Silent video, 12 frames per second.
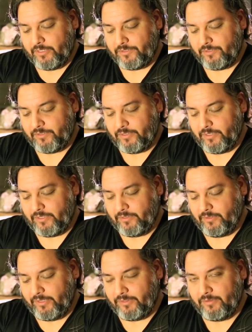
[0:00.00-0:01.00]

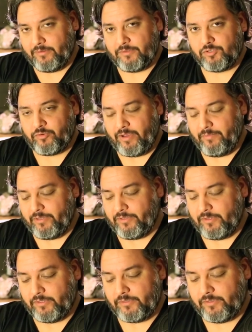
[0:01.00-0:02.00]
like the
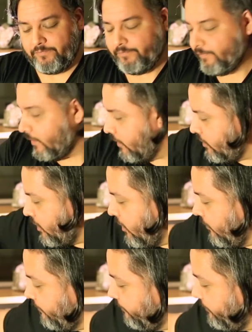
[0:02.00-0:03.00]
ceramic does.
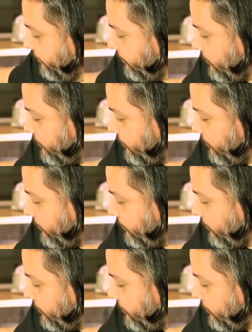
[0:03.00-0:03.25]
So